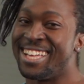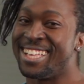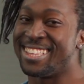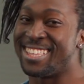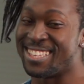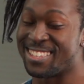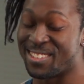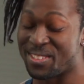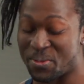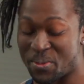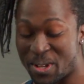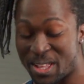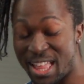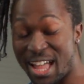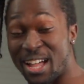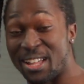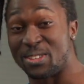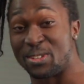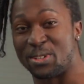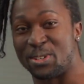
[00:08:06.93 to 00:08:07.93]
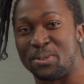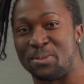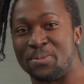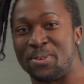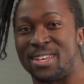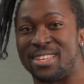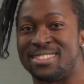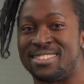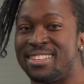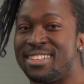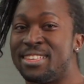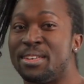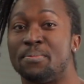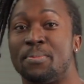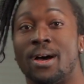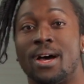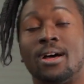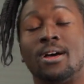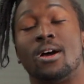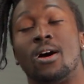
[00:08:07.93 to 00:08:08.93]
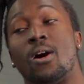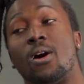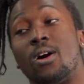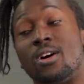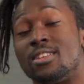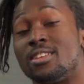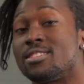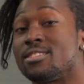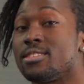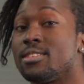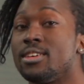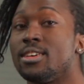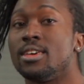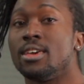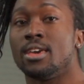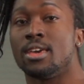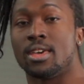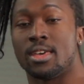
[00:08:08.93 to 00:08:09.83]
This is what I'll do personally. But honestly,